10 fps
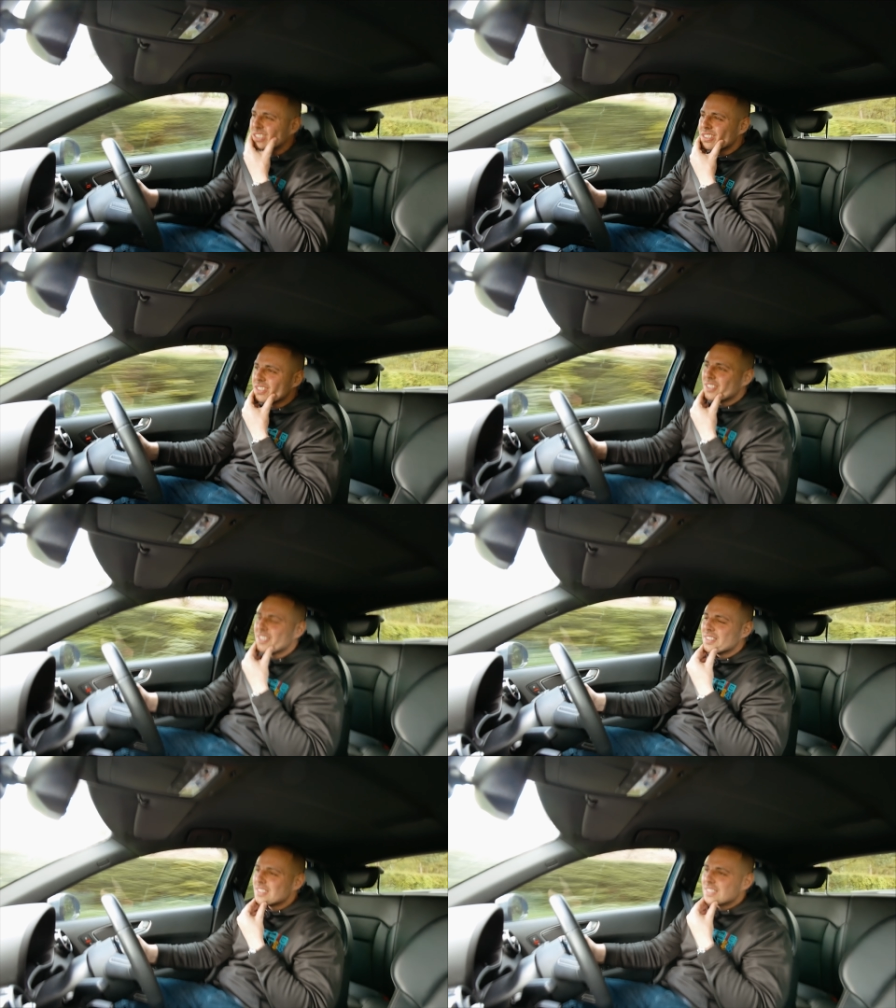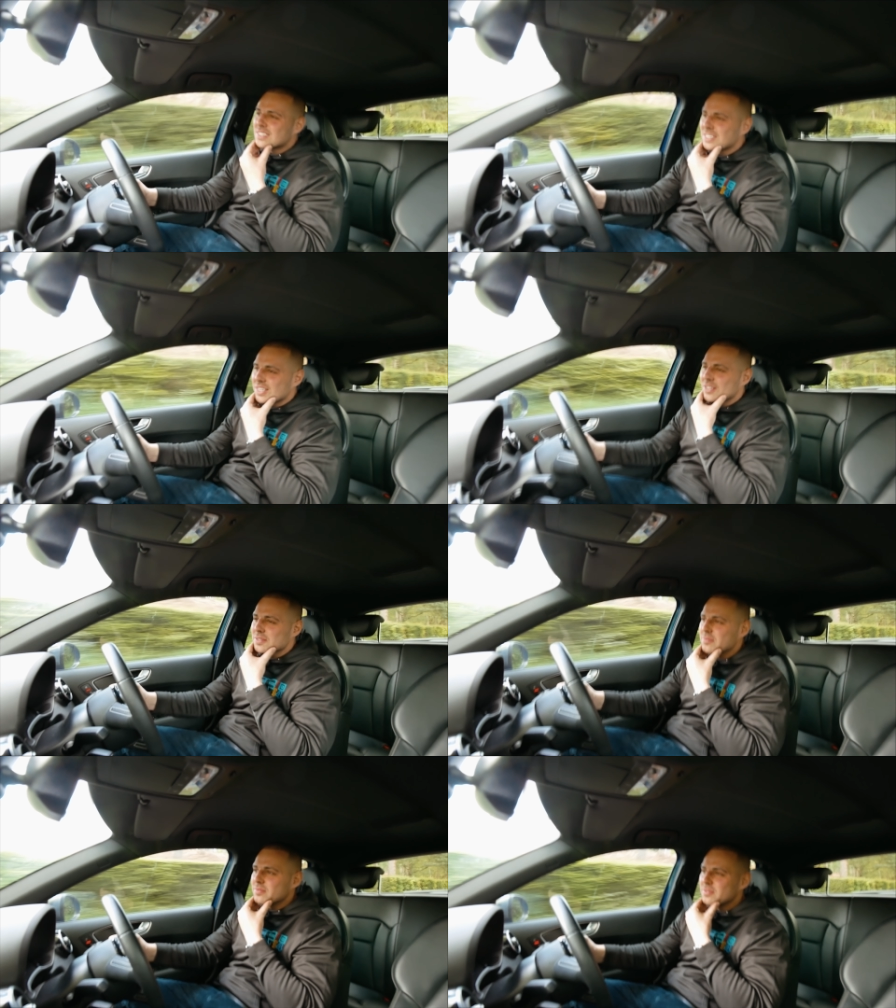I don't
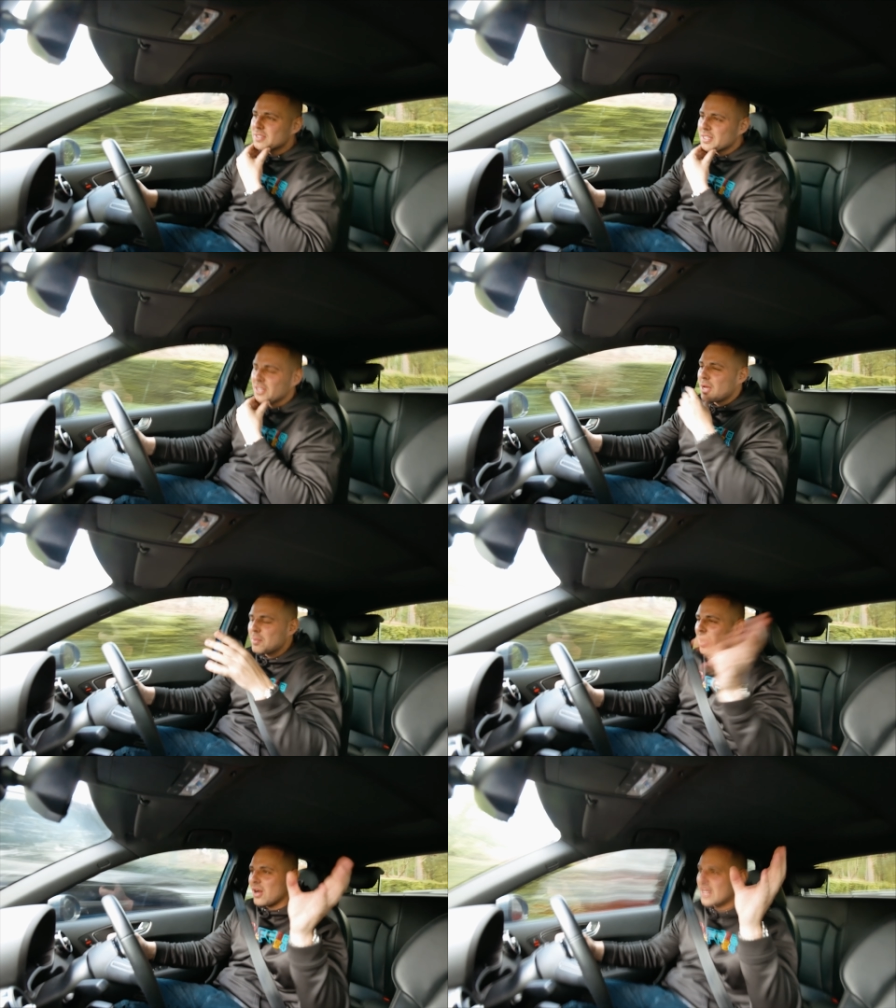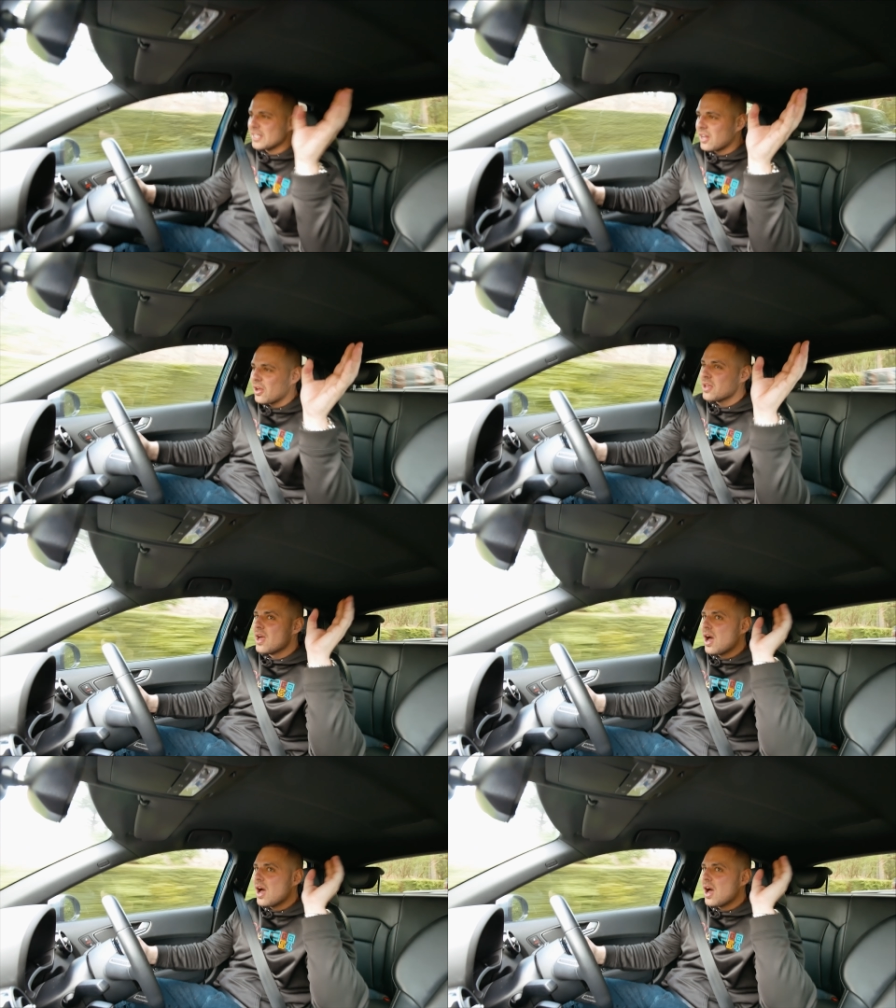know, I don't know, but I'll let you know.